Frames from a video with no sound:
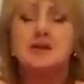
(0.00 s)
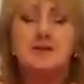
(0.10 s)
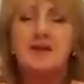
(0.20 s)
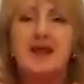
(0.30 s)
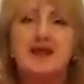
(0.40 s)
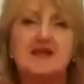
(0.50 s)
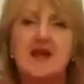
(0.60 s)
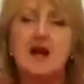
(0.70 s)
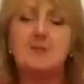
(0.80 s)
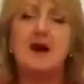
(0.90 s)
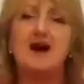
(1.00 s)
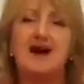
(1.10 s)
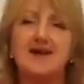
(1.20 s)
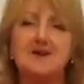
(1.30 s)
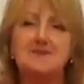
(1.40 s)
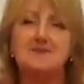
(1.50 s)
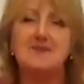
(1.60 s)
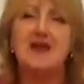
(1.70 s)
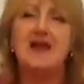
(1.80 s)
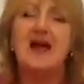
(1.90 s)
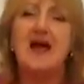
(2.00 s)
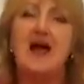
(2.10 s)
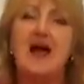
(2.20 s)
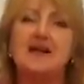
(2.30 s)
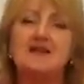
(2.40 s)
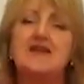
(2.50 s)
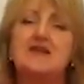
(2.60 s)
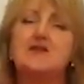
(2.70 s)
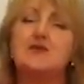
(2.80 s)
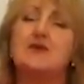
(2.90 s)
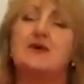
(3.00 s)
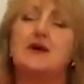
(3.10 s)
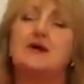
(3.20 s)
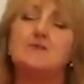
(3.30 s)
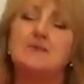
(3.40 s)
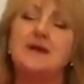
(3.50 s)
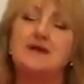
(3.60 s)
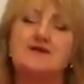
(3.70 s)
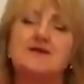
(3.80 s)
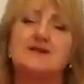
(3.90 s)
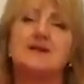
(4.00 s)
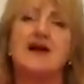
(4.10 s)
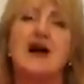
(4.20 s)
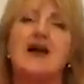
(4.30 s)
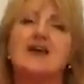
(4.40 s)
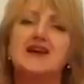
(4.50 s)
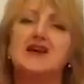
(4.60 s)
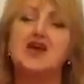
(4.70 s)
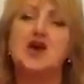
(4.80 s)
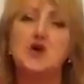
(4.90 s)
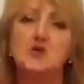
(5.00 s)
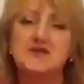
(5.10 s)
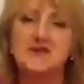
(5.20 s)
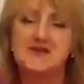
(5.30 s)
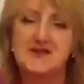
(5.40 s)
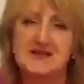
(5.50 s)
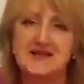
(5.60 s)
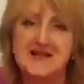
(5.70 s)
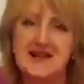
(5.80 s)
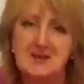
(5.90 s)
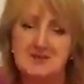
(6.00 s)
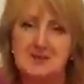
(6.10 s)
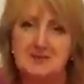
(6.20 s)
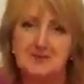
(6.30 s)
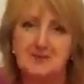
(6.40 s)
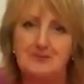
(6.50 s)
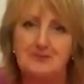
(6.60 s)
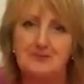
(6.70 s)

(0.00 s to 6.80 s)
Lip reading: pulled the blanket up high, and he thought, peace, I can go to sleep.